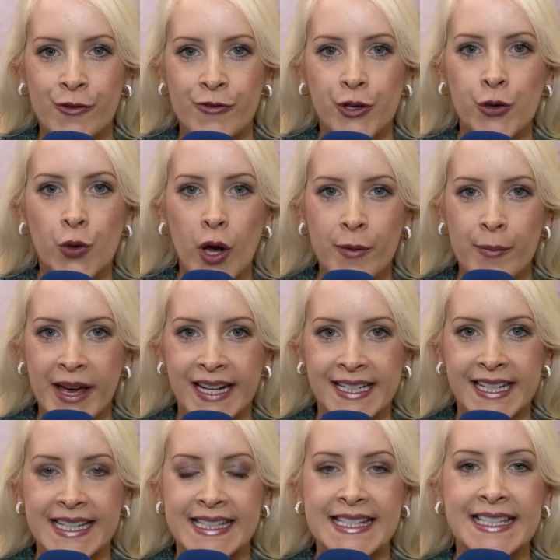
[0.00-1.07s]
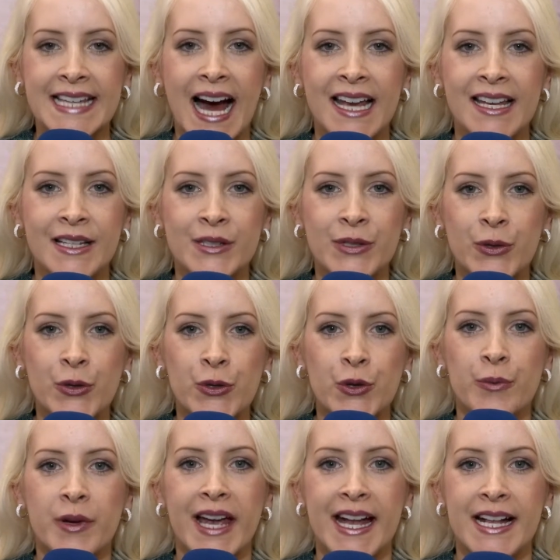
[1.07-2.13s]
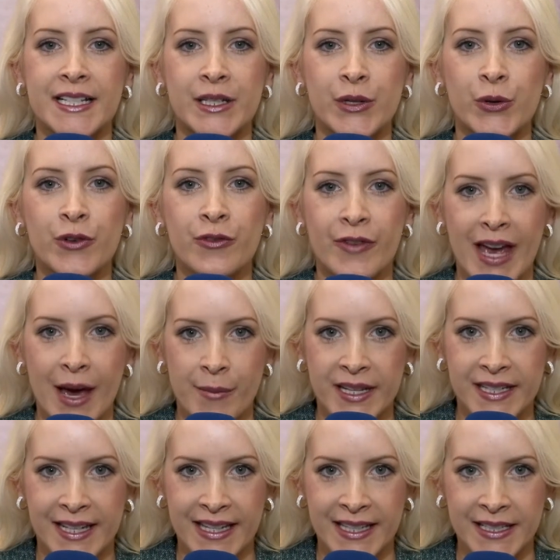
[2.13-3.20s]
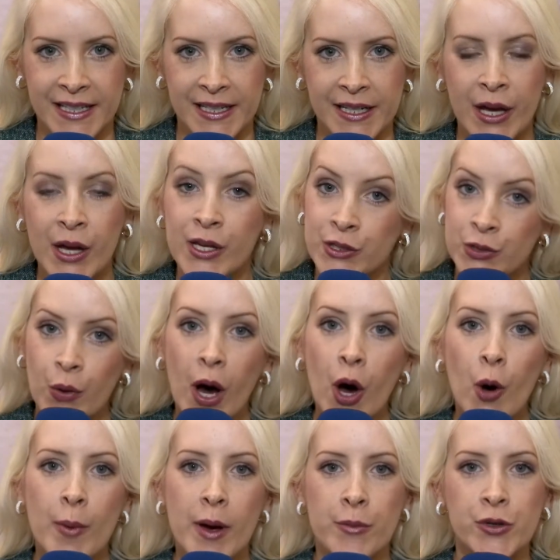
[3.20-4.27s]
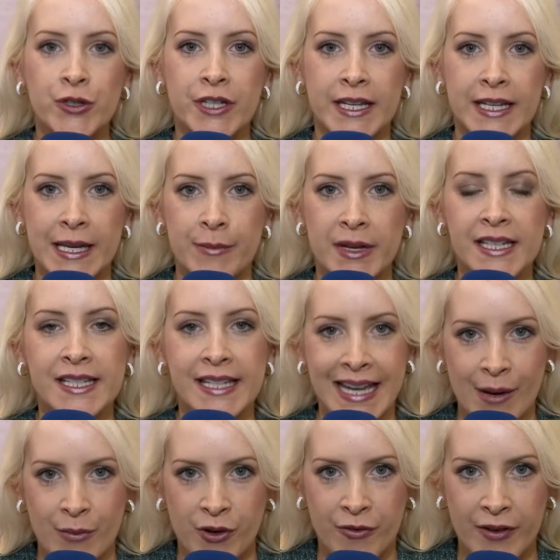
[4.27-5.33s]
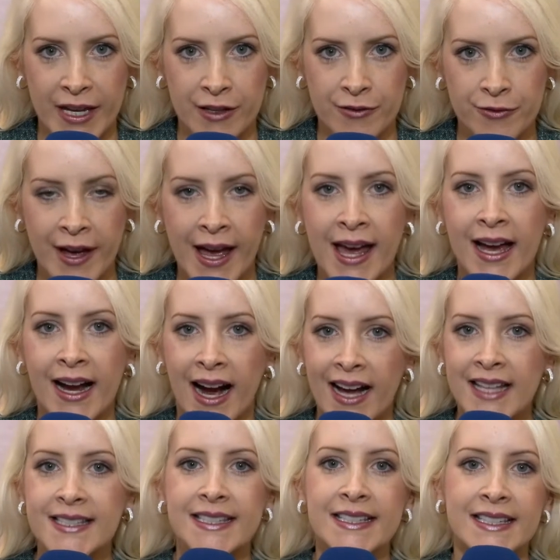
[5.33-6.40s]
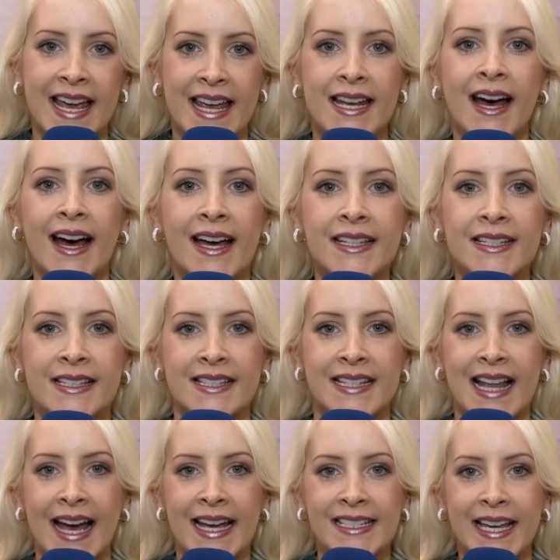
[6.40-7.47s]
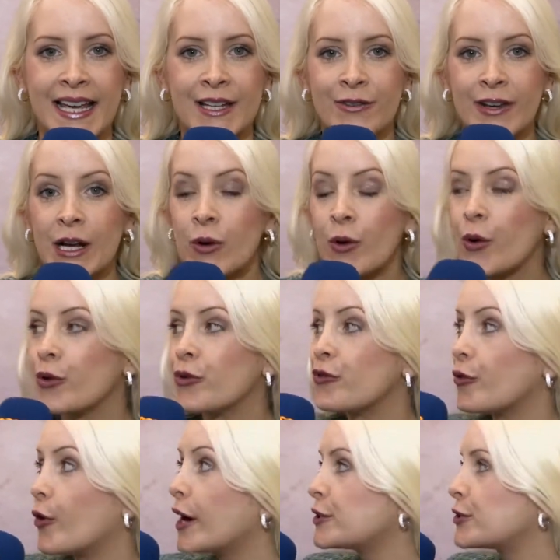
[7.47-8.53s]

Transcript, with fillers: fair in Nuremberg, the focus is on cooling and heating systems. This is also true of the company ThermoWave. Karsten Tennhardt is Director of Research and